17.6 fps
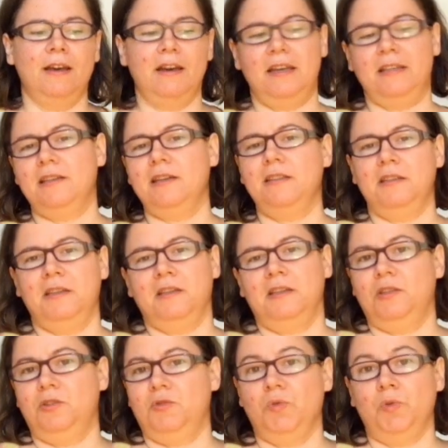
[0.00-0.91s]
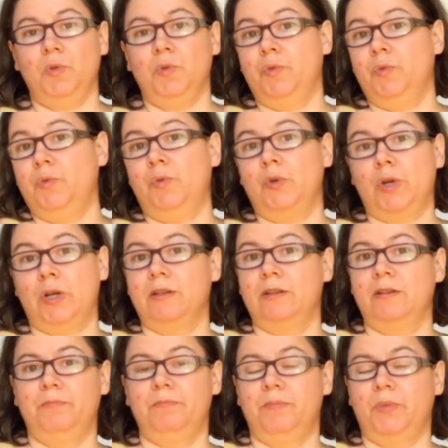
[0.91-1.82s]
and I think it will
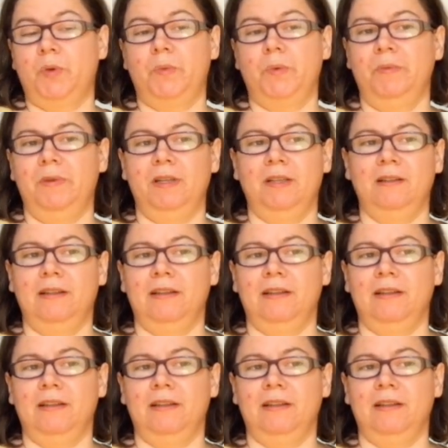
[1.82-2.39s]
work probably.